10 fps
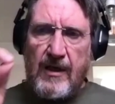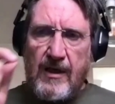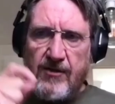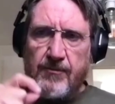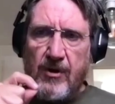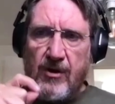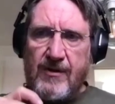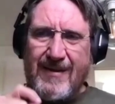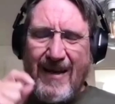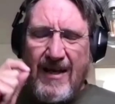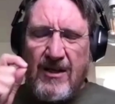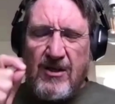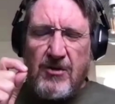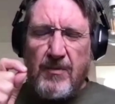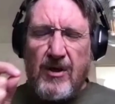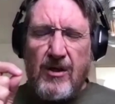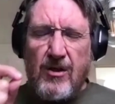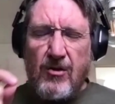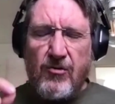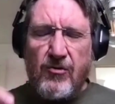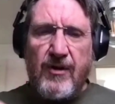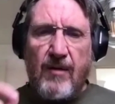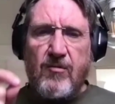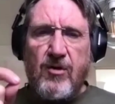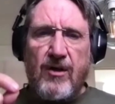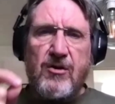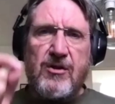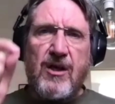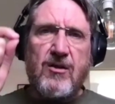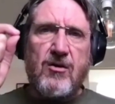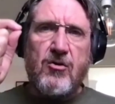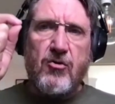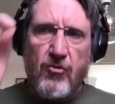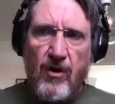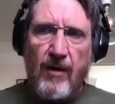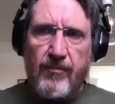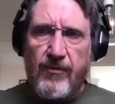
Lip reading: is because in speaking the truth, I'm trying to set you up,